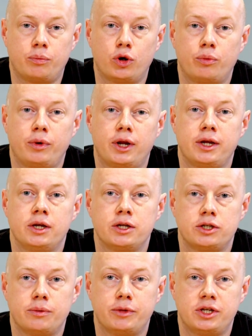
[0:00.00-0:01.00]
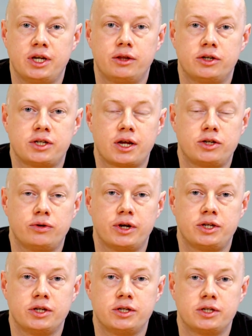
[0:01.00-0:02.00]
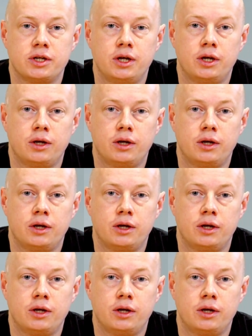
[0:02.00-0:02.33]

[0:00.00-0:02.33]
appropriately to maintain their saturations